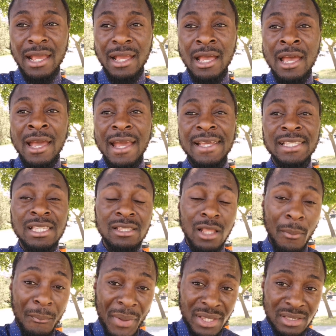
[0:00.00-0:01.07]
like, is it
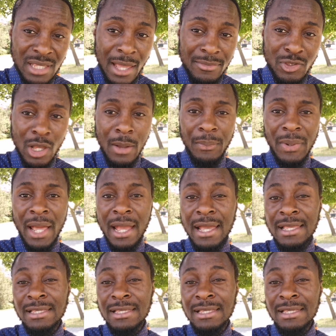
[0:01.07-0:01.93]
the best time to apply?